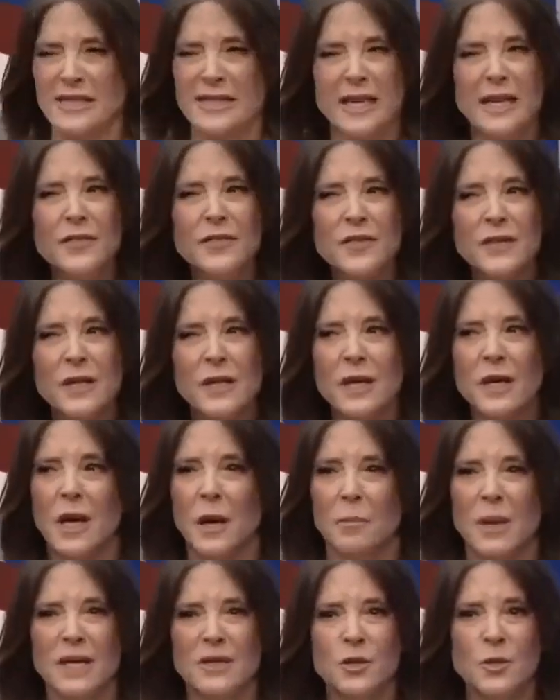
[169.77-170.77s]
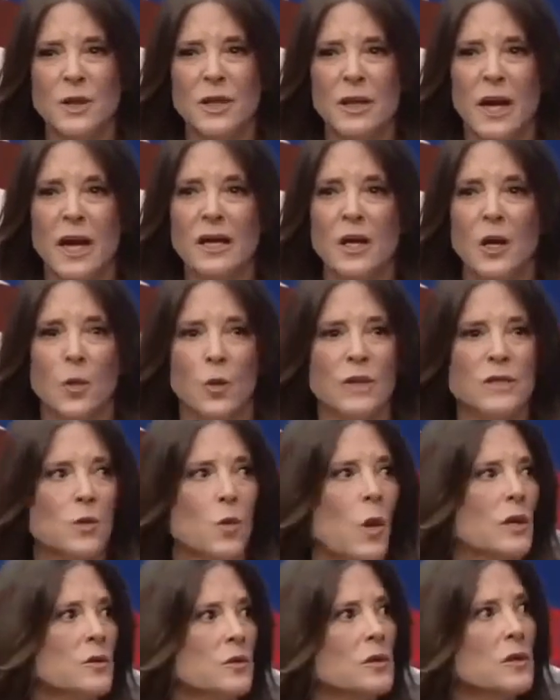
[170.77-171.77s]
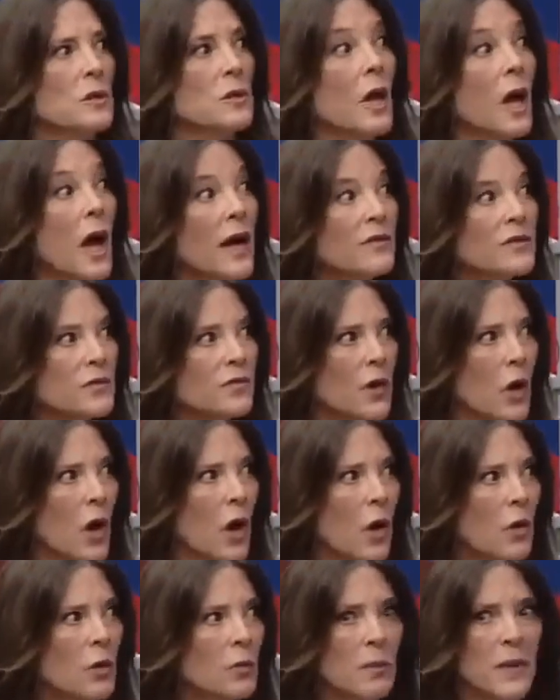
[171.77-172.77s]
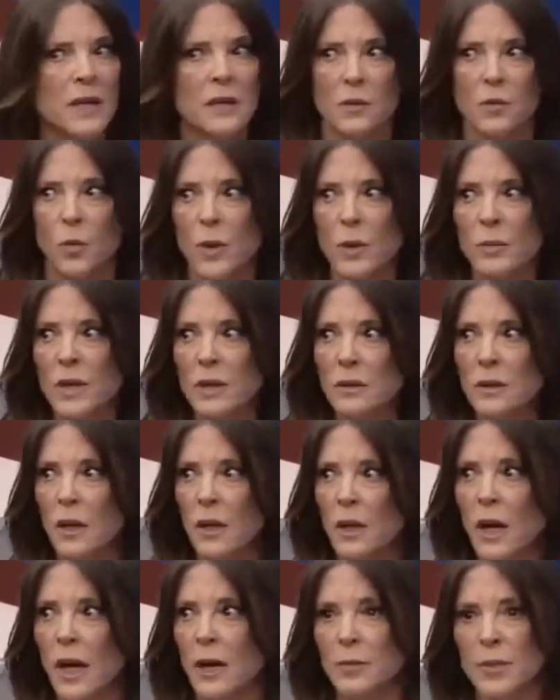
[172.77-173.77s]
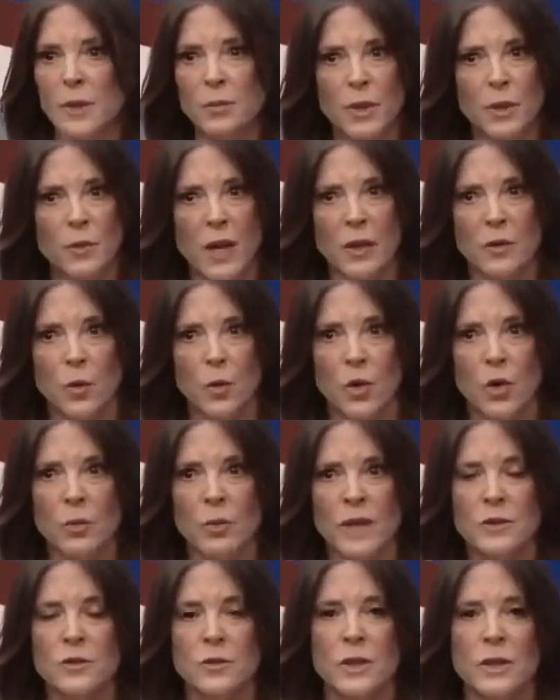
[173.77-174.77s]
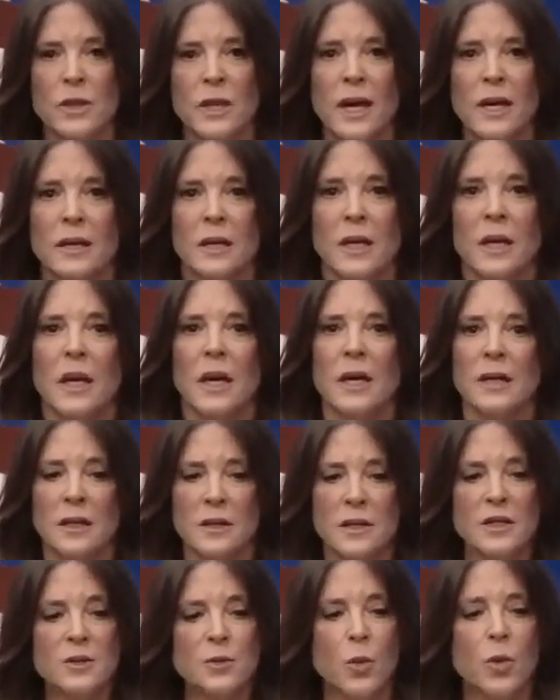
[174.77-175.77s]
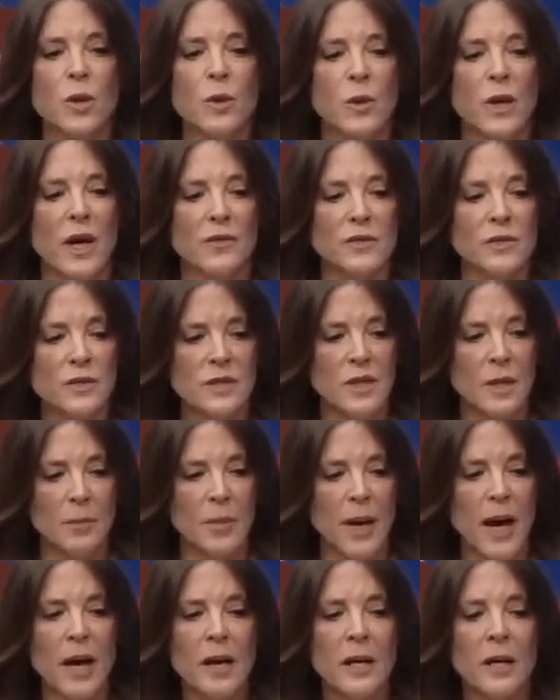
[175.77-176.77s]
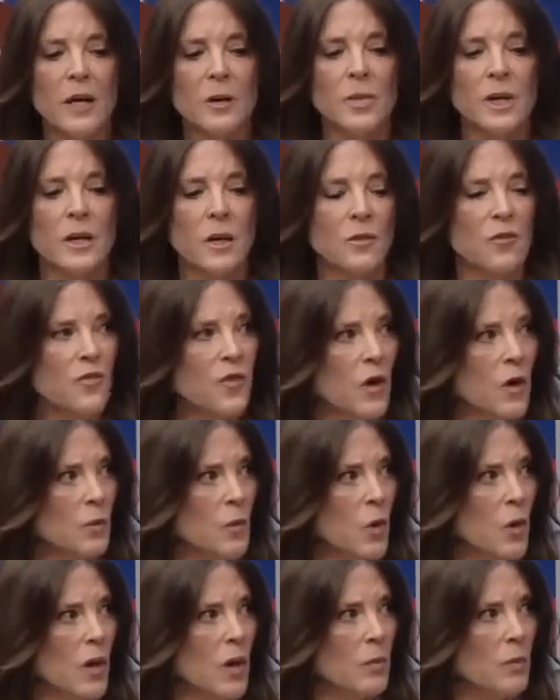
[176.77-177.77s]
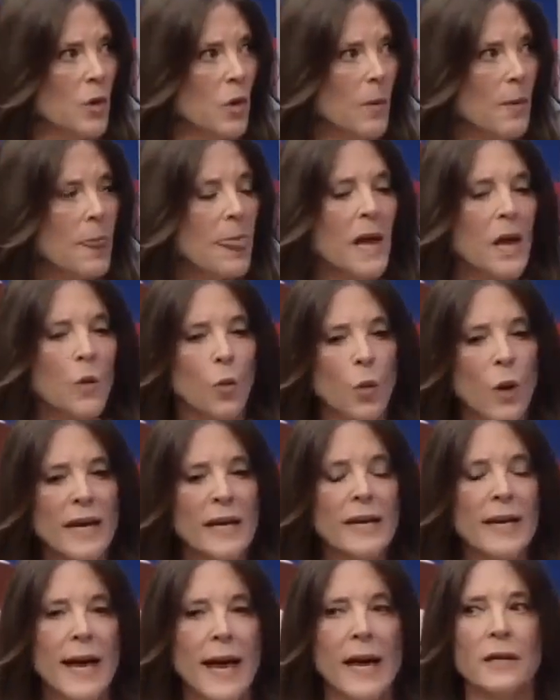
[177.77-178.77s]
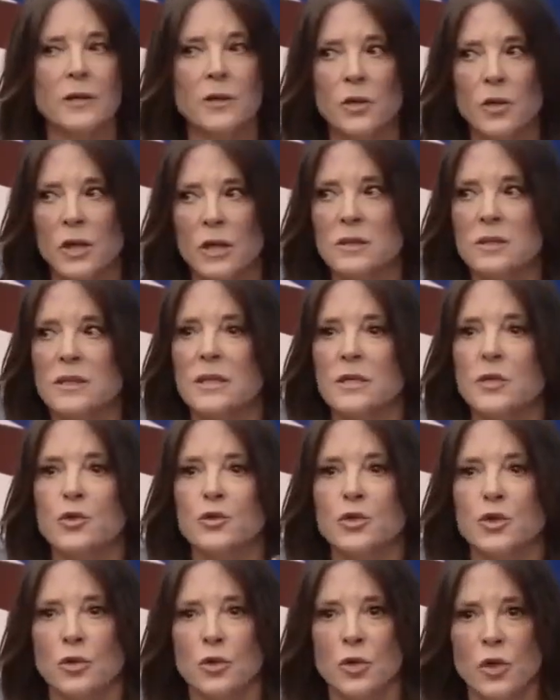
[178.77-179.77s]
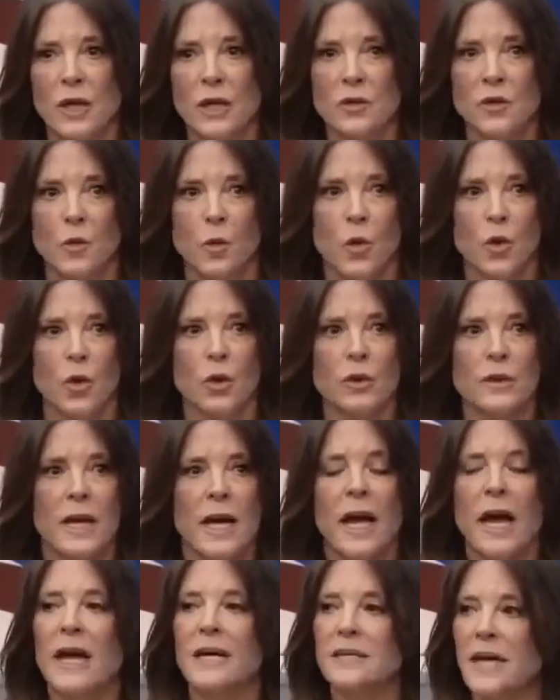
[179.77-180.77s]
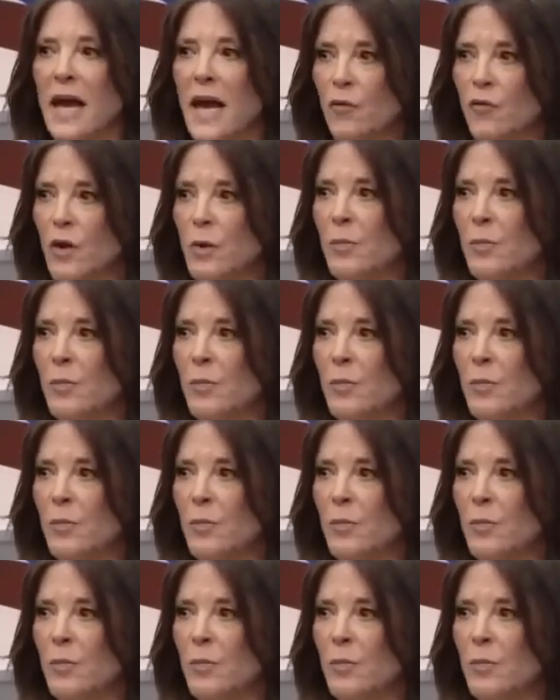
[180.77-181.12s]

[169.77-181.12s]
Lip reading: our safety by doing that. We squandered the lives of our own men and women and people around the world by doing that. And at this point, we have to step back, become far more humble. We can't continue to look at the world as